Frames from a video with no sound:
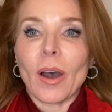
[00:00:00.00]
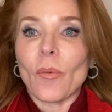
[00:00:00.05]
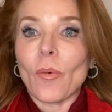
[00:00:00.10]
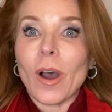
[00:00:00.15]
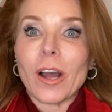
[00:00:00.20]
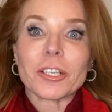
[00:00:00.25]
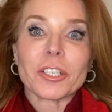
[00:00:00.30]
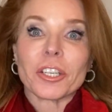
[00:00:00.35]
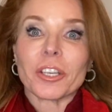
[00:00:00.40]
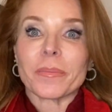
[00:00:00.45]

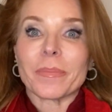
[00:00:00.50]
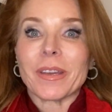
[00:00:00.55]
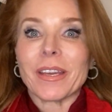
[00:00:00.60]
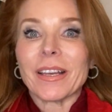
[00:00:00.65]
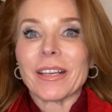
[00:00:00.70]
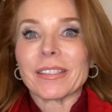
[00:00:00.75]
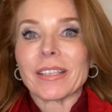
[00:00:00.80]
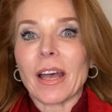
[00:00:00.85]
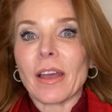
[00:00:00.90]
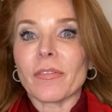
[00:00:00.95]
watching
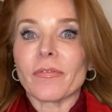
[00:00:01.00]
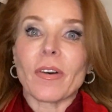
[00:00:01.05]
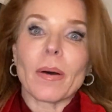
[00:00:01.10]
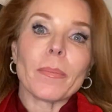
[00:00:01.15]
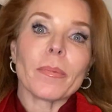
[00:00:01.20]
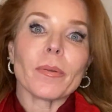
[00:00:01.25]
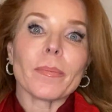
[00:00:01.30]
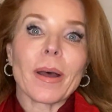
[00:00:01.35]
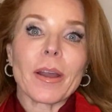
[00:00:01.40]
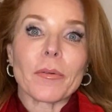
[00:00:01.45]
me as I
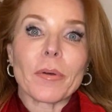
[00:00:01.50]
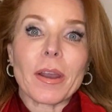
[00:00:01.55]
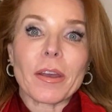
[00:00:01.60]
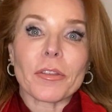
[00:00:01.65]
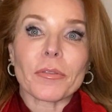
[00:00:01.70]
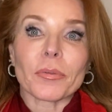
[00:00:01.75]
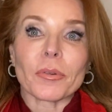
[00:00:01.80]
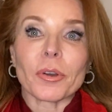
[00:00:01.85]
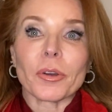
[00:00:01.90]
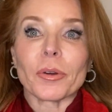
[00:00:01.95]
fumble my
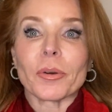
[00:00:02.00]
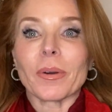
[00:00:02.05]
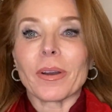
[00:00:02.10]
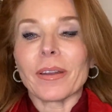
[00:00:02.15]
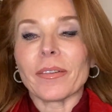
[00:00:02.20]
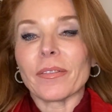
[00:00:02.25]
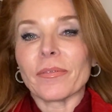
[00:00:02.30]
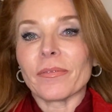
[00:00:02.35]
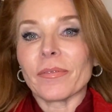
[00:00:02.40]
way through